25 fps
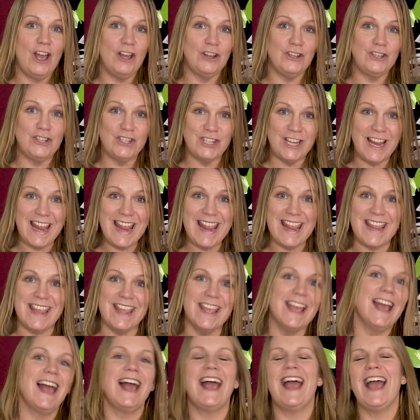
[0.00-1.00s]
G.
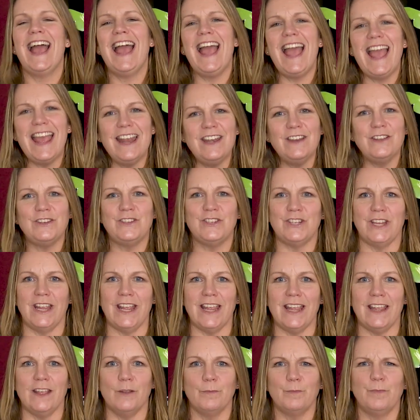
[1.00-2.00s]

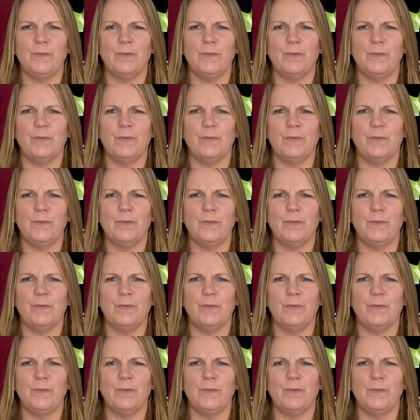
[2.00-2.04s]
Energy.